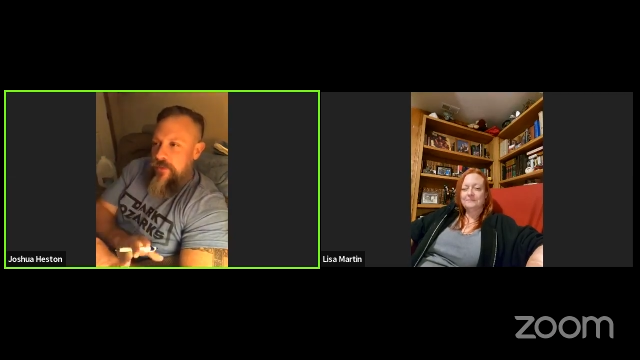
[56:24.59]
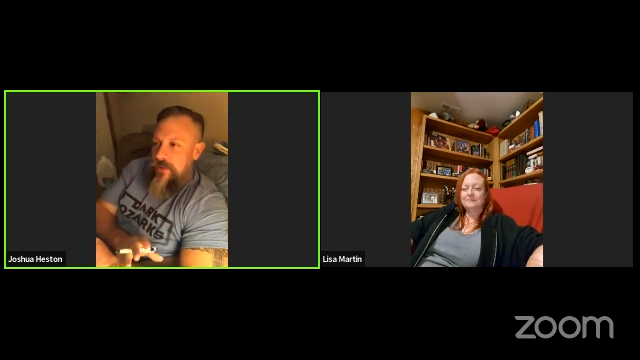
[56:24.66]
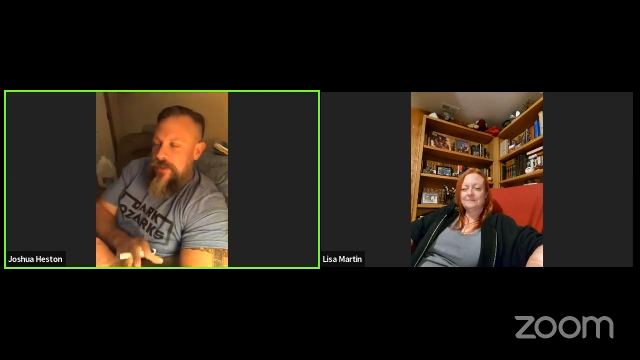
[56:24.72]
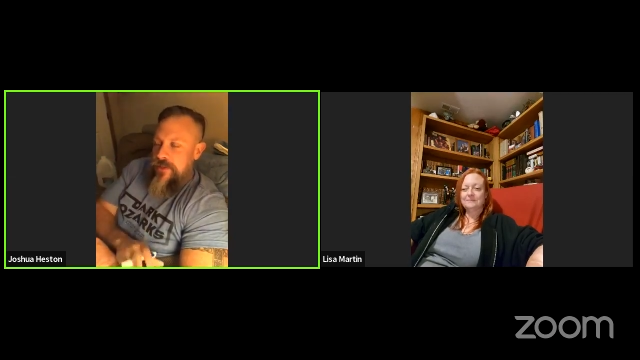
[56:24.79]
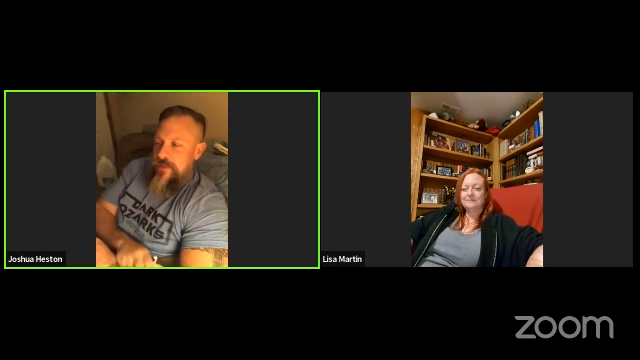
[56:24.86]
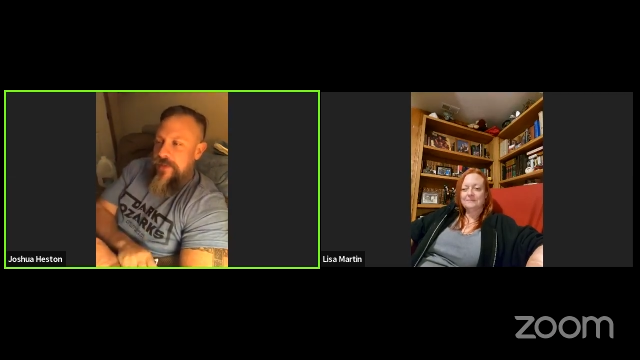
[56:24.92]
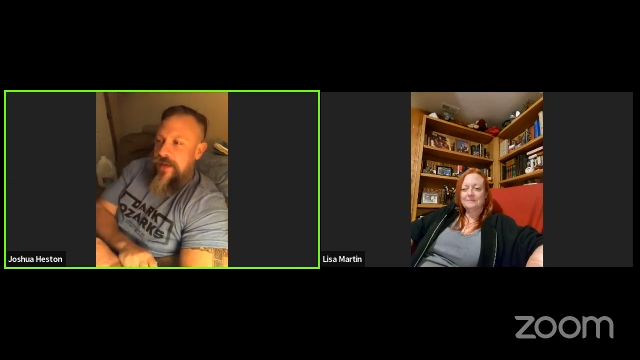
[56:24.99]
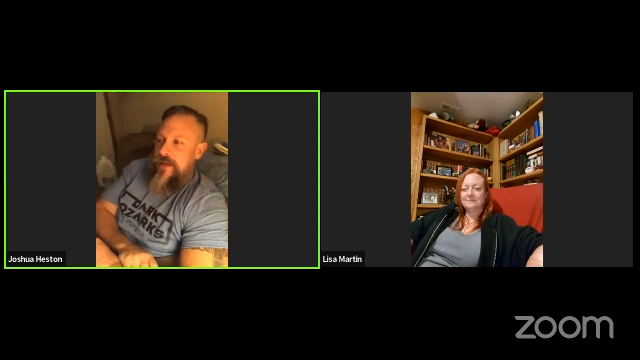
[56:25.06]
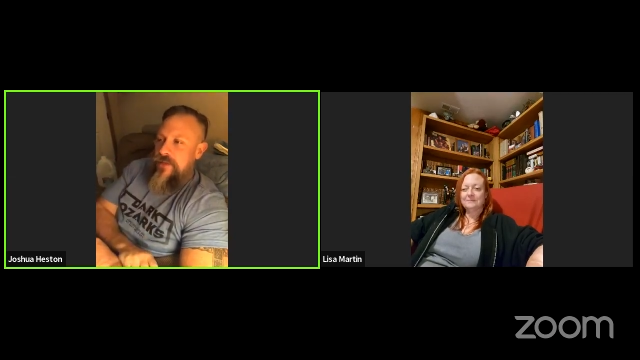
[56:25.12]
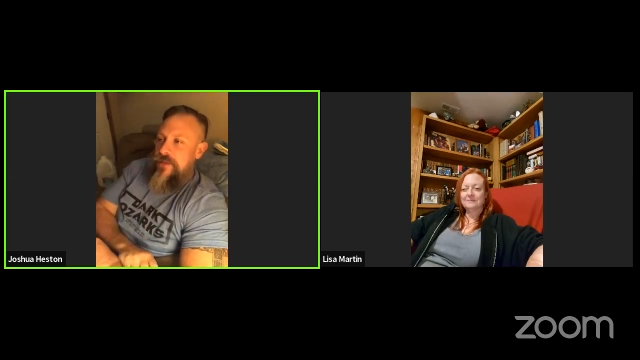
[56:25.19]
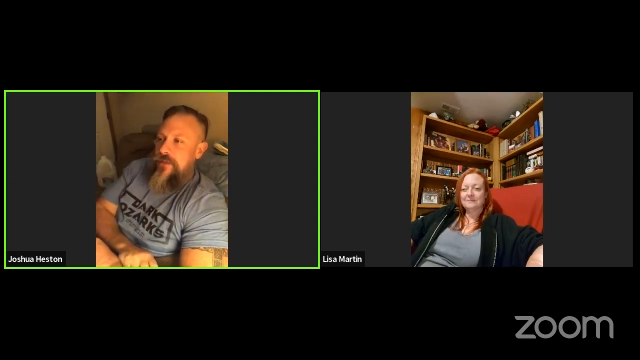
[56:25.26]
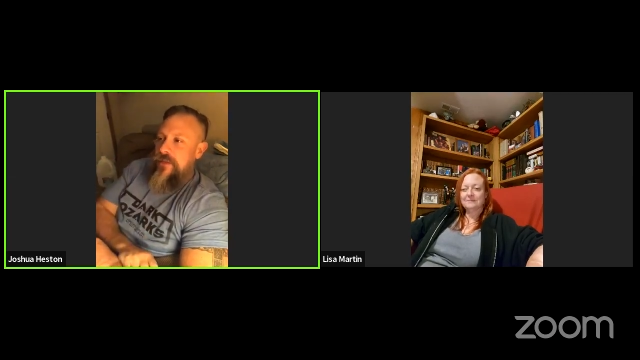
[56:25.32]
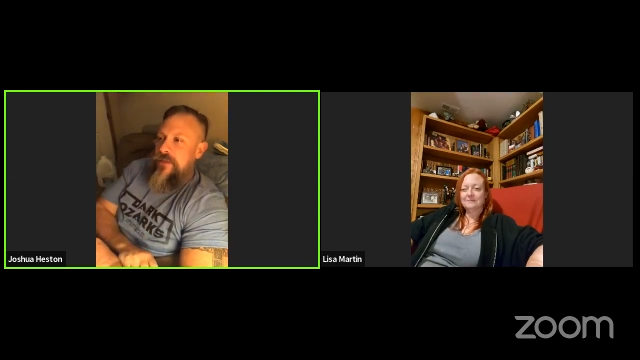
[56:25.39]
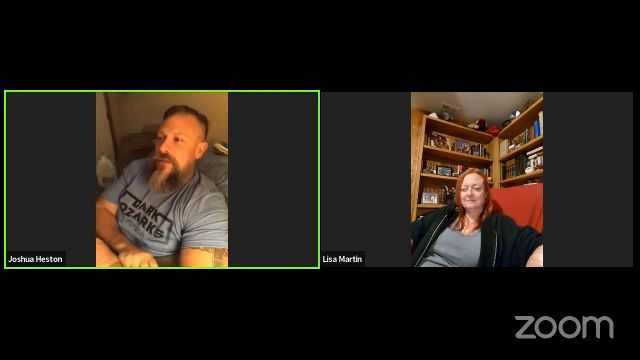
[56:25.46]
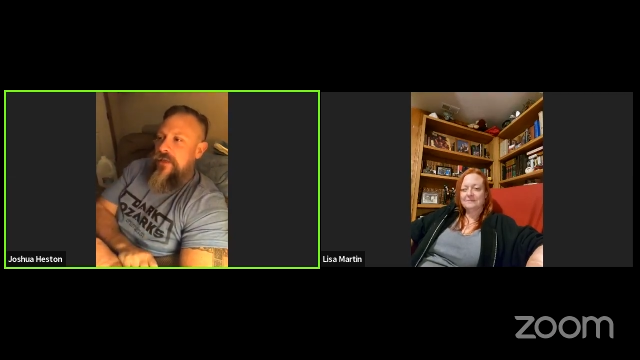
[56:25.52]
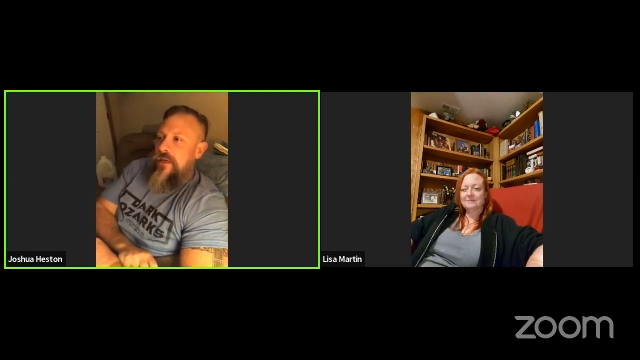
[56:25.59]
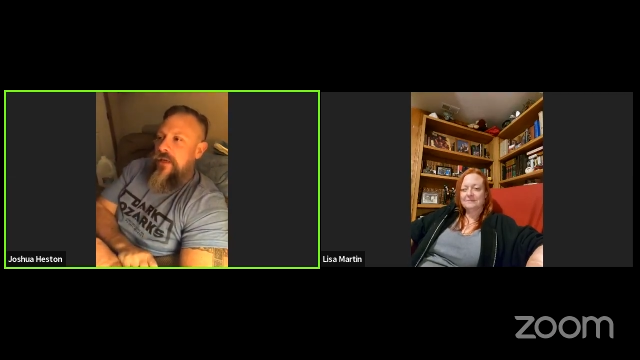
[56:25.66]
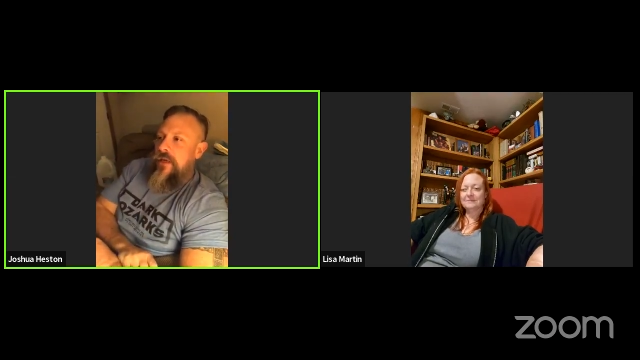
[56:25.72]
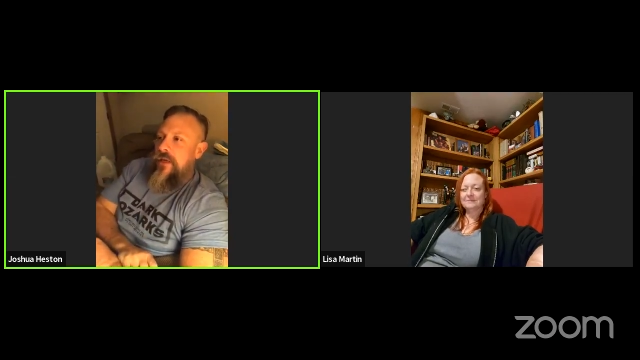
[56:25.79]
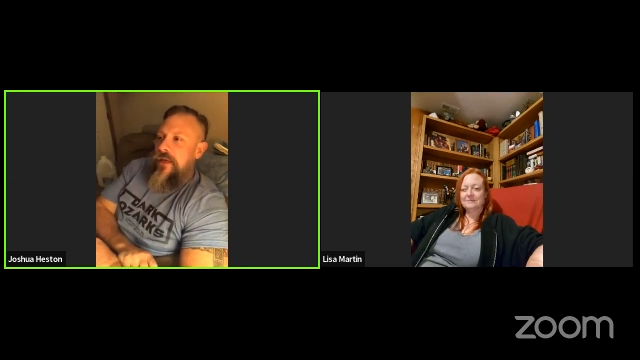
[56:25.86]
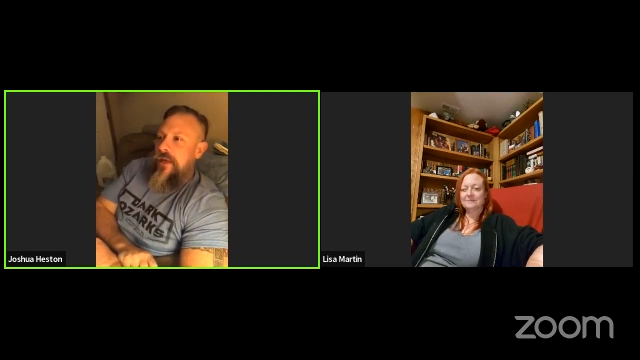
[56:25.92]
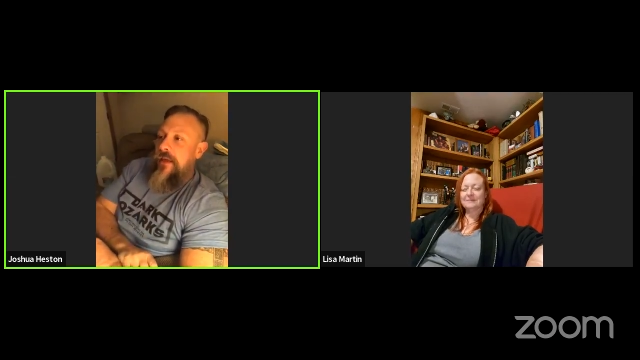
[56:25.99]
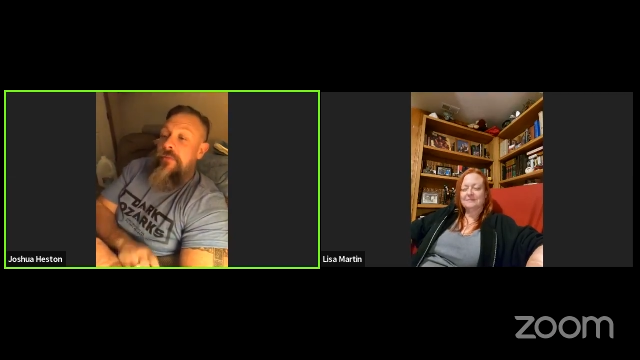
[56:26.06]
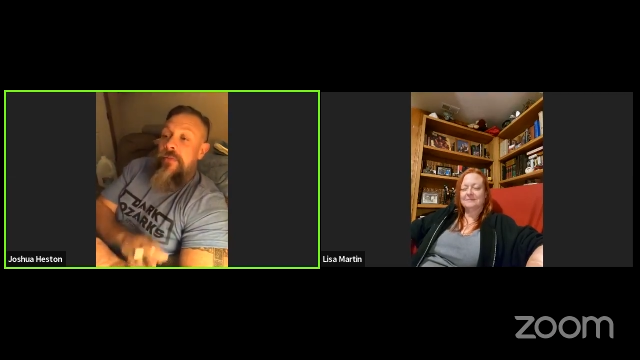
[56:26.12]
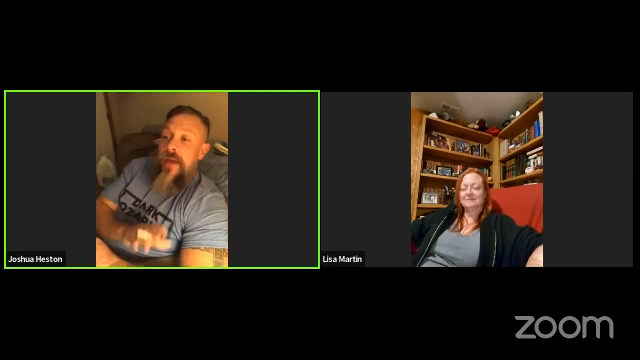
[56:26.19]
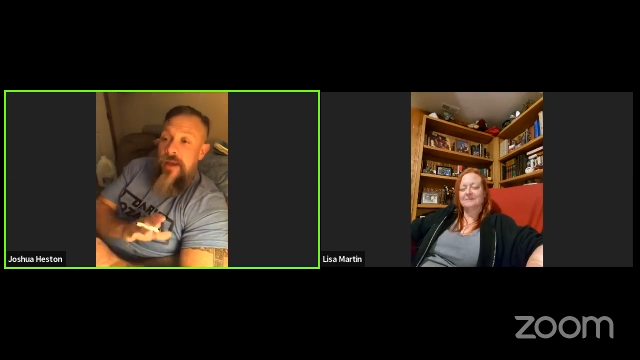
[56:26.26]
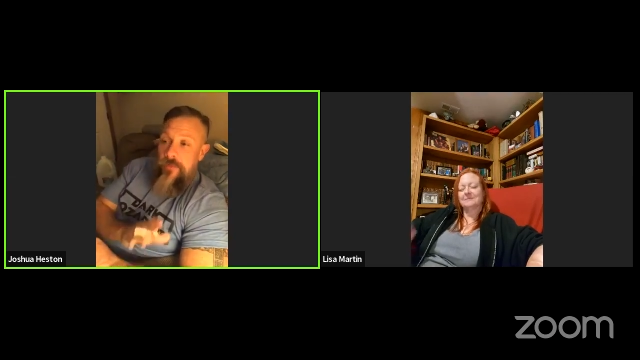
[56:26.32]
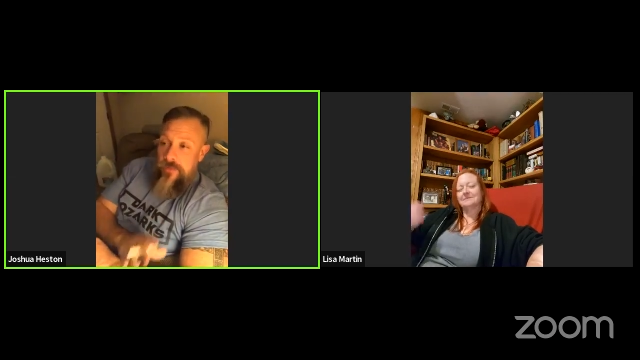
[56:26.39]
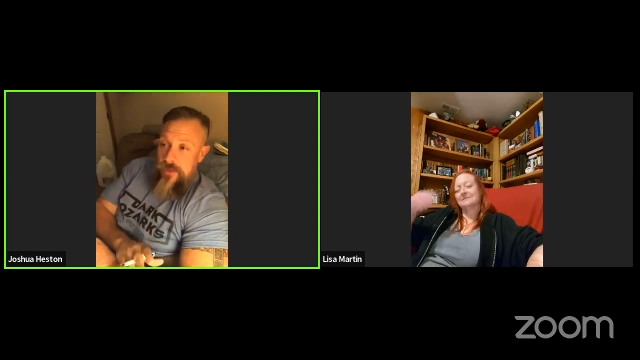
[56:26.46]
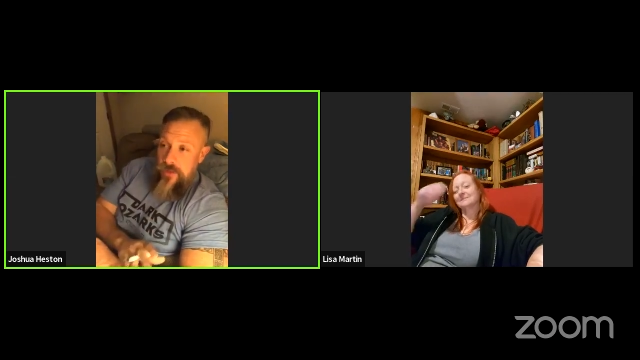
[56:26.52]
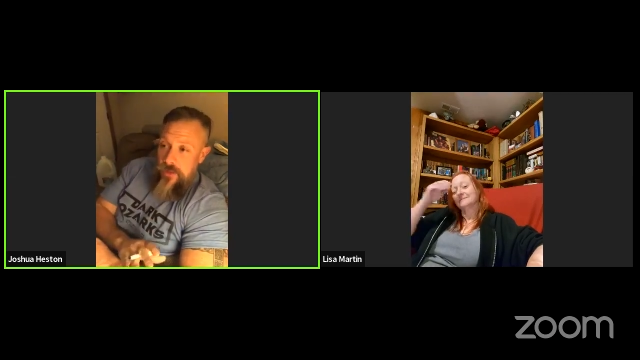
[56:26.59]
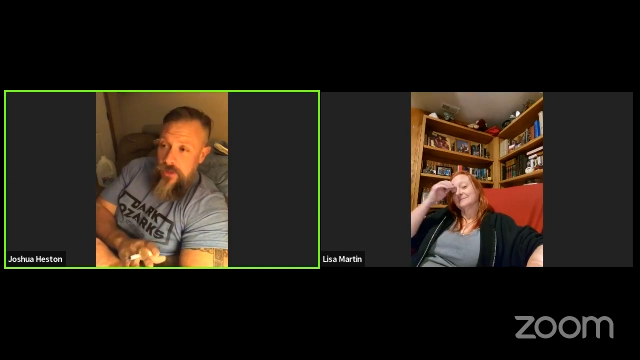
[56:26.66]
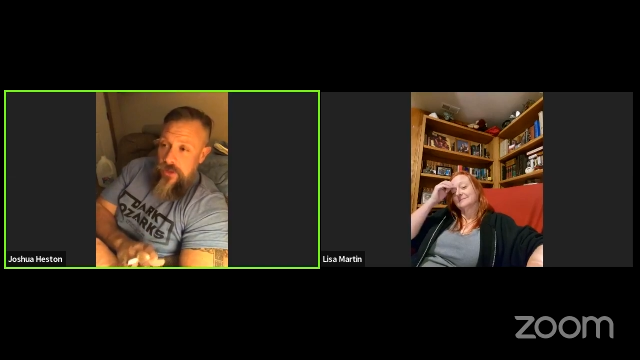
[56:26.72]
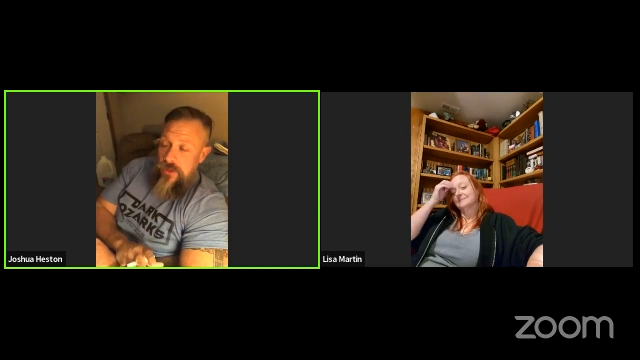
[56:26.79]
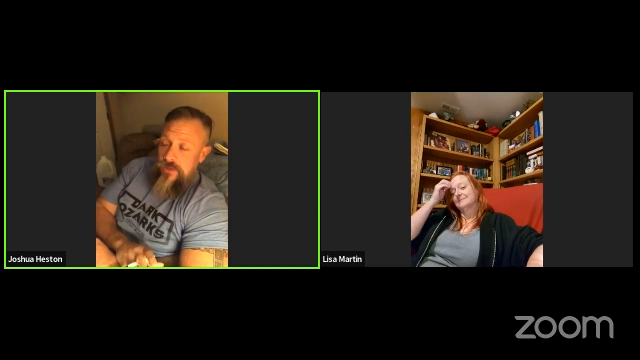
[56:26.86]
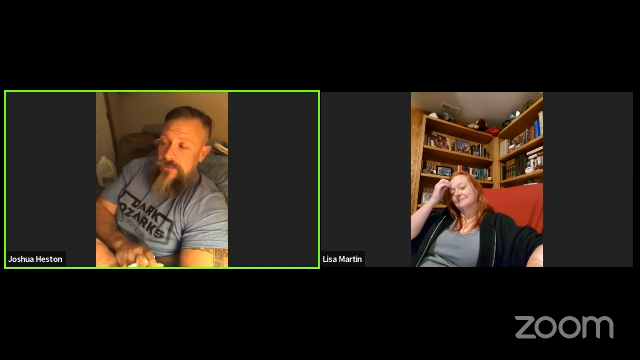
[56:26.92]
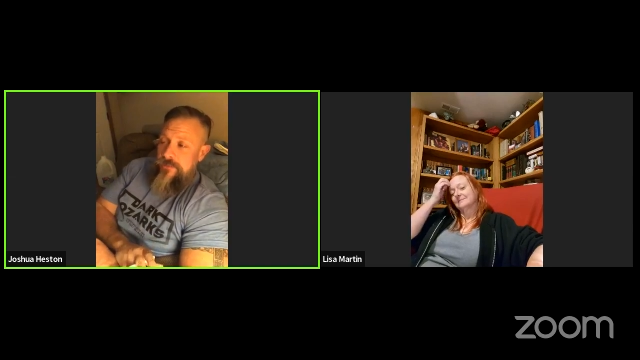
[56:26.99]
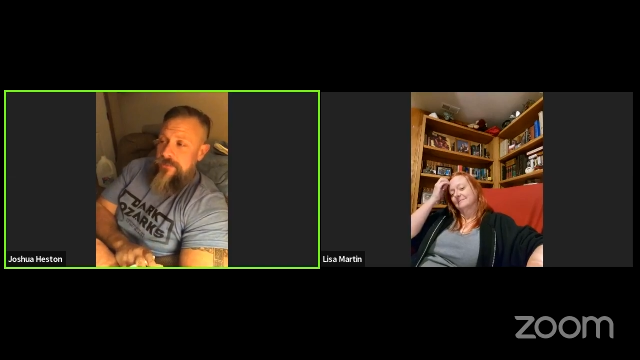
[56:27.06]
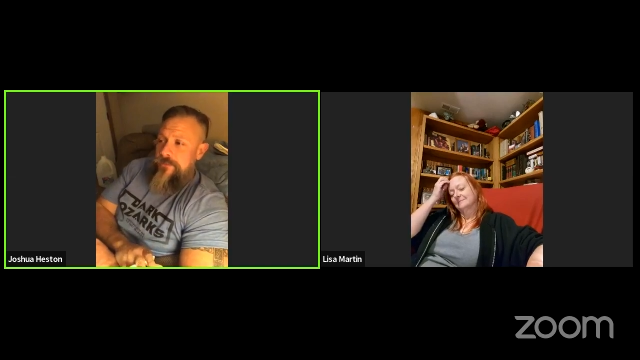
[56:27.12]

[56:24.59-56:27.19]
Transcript: more dispassionate in that regard.